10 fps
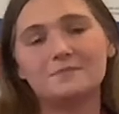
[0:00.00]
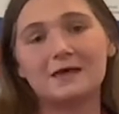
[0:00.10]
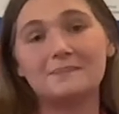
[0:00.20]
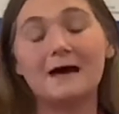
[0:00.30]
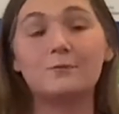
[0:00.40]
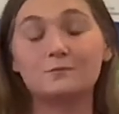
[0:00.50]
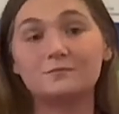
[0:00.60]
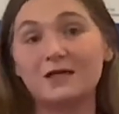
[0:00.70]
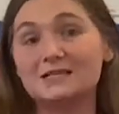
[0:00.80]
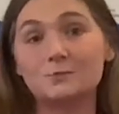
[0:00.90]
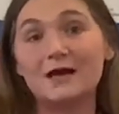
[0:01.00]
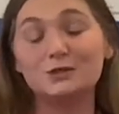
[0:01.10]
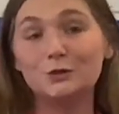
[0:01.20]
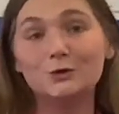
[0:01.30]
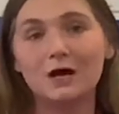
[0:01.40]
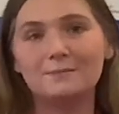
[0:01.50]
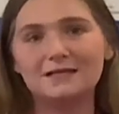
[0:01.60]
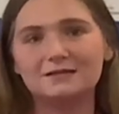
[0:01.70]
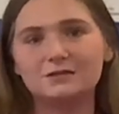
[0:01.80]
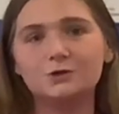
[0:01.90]
That is where you come
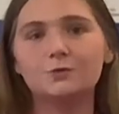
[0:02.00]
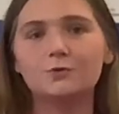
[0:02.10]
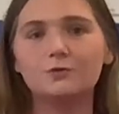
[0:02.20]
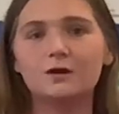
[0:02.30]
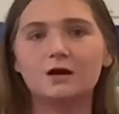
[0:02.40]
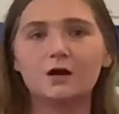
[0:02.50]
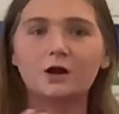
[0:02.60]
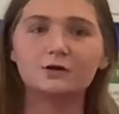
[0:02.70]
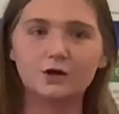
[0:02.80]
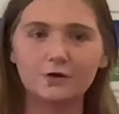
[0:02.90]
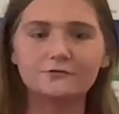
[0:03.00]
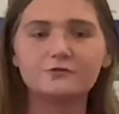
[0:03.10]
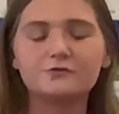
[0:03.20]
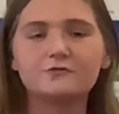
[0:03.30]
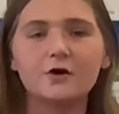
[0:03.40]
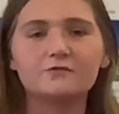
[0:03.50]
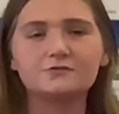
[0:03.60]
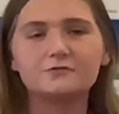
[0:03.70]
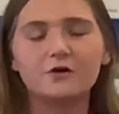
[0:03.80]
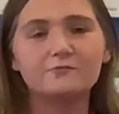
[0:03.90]
in. You will kind of go through the 5 to
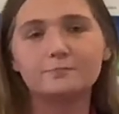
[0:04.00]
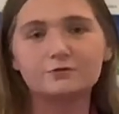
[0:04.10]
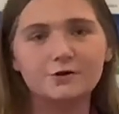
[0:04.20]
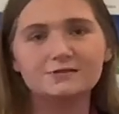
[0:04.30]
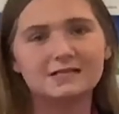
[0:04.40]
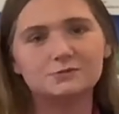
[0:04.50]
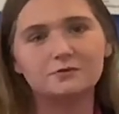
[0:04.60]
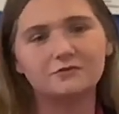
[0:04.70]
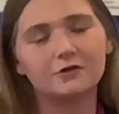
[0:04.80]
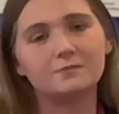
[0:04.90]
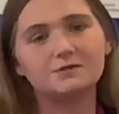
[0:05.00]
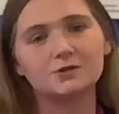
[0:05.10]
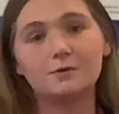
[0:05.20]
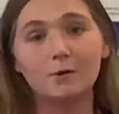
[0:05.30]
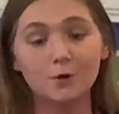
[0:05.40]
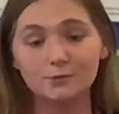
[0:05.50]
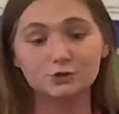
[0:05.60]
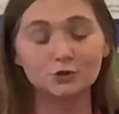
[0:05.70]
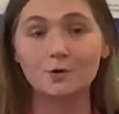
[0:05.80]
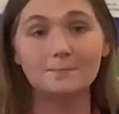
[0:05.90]
5 process with them. So it might be
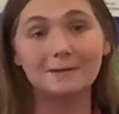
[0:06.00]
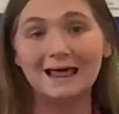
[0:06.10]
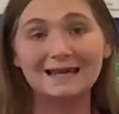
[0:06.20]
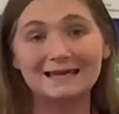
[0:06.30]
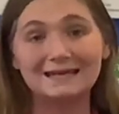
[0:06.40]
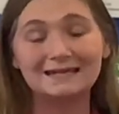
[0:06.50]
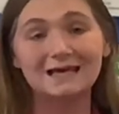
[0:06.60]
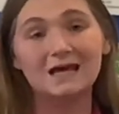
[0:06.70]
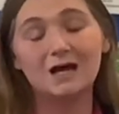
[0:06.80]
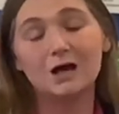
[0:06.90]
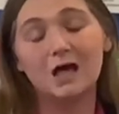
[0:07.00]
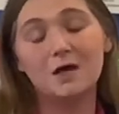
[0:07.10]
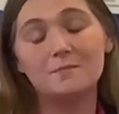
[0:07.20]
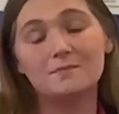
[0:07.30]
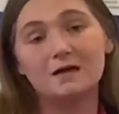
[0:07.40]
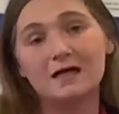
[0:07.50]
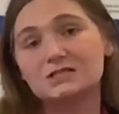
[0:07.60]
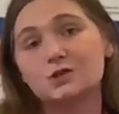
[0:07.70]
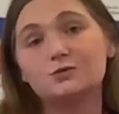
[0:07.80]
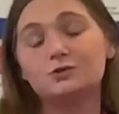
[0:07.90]
during playing. So
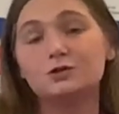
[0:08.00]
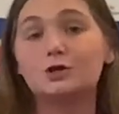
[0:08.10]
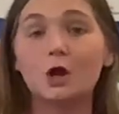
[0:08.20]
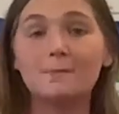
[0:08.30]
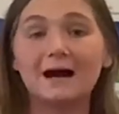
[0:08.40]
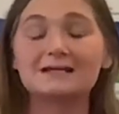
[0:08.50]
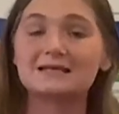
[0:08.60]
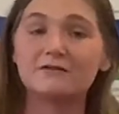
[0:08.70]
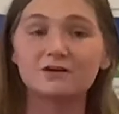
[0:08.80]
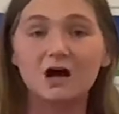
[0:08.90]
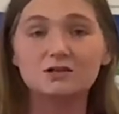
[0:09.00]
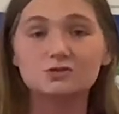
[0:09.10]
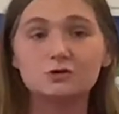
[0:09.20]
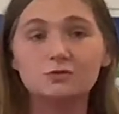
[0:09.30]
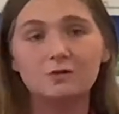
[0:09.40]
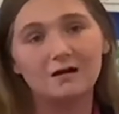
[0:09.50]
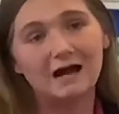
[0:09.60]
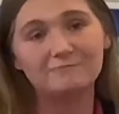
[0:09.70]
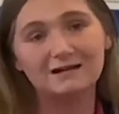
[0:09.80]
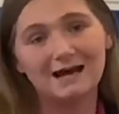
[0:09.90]
you could go back to have a cuddle
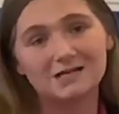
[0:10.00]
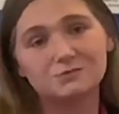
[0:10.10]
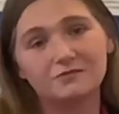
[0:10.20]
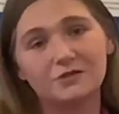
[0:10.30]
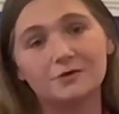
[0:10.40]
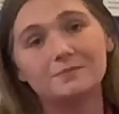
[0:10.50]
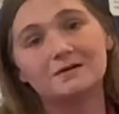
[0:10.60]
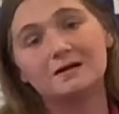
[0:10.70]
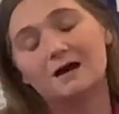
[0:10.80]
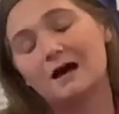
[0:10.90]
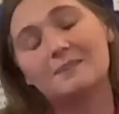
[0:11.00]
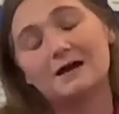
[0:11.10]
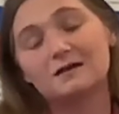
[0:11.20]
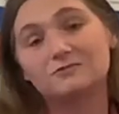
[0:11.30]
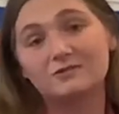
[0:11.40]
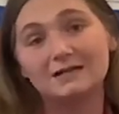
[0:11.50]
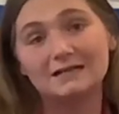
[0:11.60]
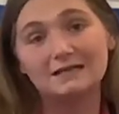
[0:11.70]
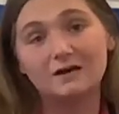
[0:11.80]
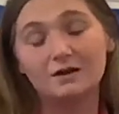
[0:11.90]
and relax with them, and that can
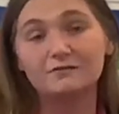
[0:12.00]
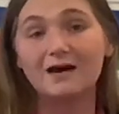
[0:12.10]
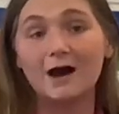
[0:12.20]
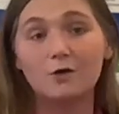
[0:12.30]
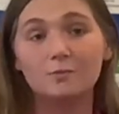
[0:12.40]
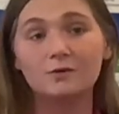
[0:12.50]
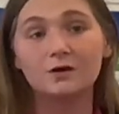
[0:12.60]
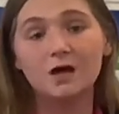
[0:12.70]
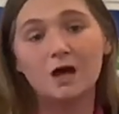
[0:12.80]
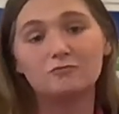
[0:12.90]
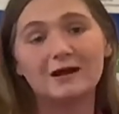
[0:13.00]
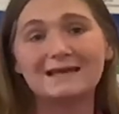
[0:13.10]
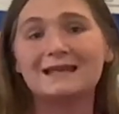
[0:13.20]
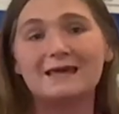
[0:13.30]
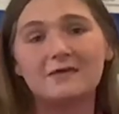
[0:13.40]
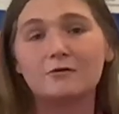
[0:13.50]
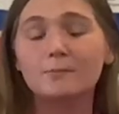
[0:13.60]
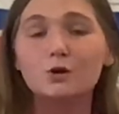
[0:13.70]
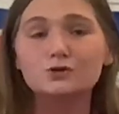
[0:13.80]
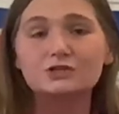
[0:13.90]
really kind of help regulate their
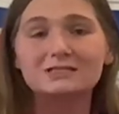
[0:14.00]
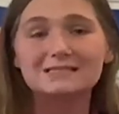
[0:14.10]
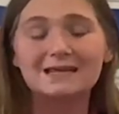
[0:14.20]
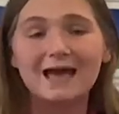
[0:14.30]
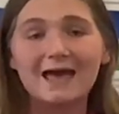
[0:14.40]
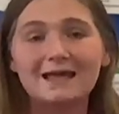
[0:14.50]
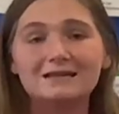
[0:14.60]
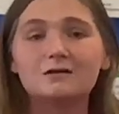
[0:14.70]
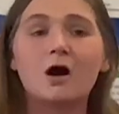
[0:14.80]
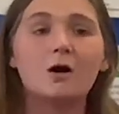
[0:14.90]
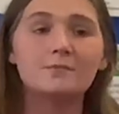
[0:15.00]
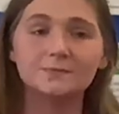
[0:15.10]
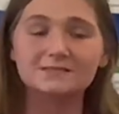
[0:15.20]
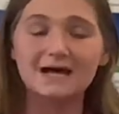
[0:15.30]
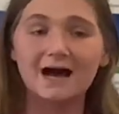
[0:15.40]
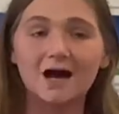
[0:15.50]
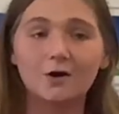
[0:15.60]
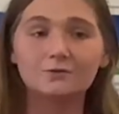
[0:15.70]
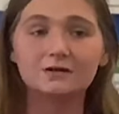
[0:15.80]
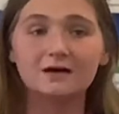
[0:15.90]
emotions again, calm them
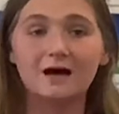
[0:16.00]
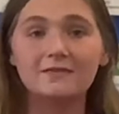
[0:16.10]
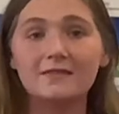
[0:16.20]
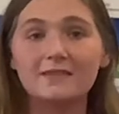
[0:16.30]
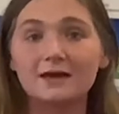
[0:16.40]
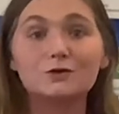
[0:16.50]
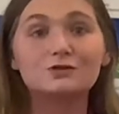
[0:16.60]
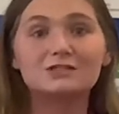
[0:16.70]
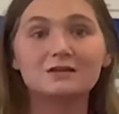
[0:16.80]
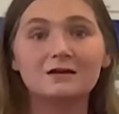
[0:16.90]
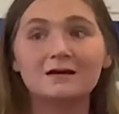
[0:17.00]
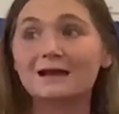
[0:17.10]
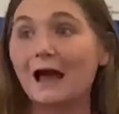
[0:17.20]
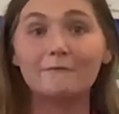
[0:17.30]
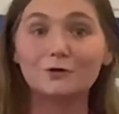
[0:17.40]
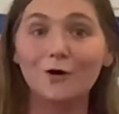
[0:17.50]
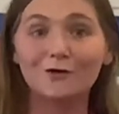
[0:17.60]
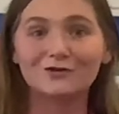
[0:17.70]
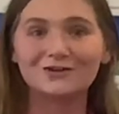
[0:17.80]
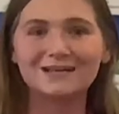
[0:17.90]
down, and then they're good to carry on.
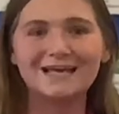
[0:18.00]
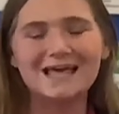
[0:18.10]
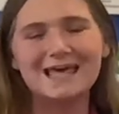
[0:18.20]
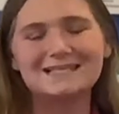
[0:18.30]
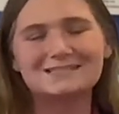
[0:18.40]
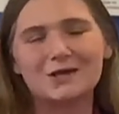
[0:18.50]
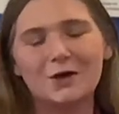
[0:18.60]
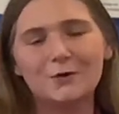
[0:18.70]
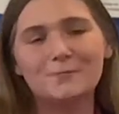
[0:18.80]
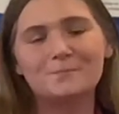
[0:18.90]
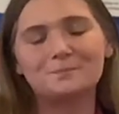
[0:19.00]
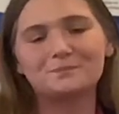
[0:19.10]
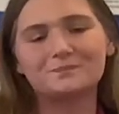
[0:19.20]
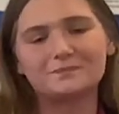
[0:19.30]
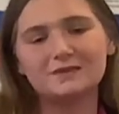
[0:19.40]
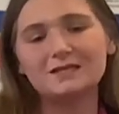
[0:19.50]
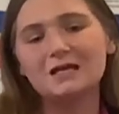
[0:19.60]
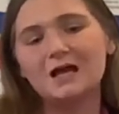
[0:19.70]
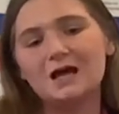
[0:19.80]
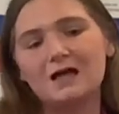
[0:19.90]
So
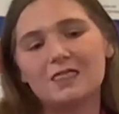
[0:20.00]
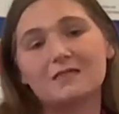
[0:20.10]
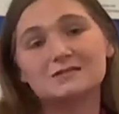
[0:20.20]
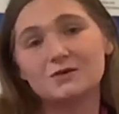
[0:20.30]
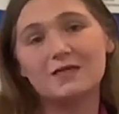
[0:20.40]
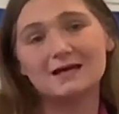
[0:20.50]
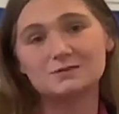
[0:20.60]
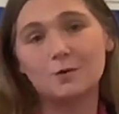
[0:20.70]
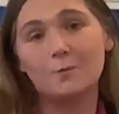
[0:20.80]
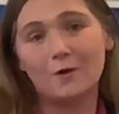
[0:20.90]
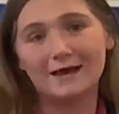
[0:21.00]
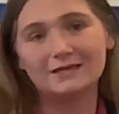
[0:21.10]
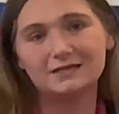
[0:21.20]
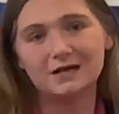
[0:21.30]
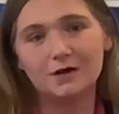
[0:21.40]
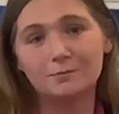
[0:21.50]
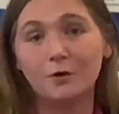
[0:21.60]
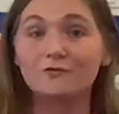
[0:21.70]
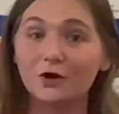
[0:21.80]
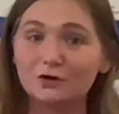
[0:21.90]
that's one way
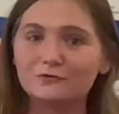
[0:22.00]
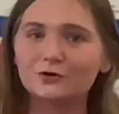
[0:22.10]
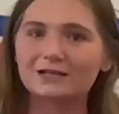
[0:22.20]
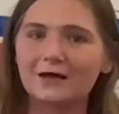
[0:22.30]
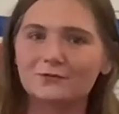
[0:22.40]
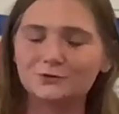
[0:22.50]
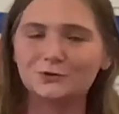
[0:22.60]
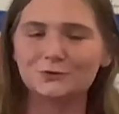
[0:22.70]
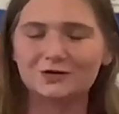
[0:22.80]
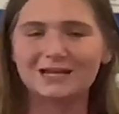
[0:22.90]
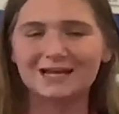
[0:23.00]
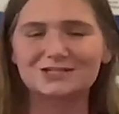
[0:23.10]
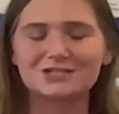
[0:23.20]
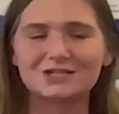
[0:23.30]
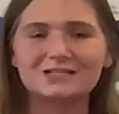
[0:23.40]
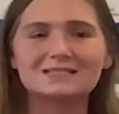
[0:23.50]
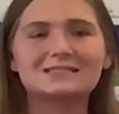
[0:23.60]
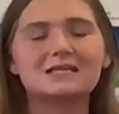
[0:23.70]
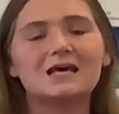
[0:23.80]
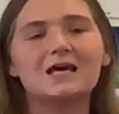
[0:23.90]
of kind of looking at the neural connections.
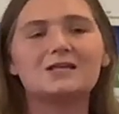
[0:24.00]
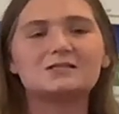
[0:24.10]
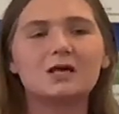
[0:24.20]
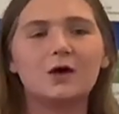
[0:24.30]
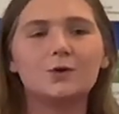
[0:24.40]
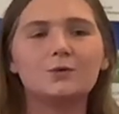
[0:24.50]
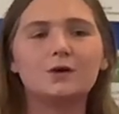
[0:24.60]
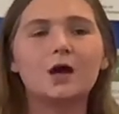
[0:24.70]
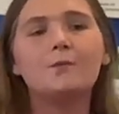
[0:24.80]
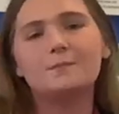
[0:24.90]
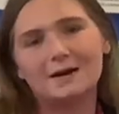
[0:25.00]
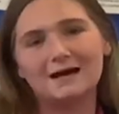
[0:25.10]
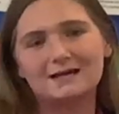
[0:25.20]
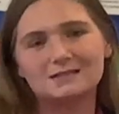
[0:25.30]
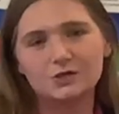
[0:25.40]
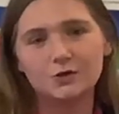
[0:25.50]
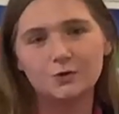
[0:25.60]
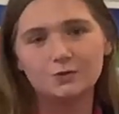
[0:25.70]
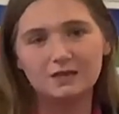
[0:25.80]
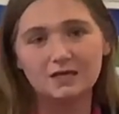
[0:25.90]
So going back
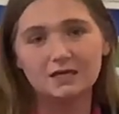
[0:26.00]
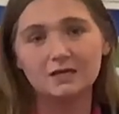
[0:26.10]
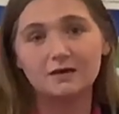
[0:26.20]
to the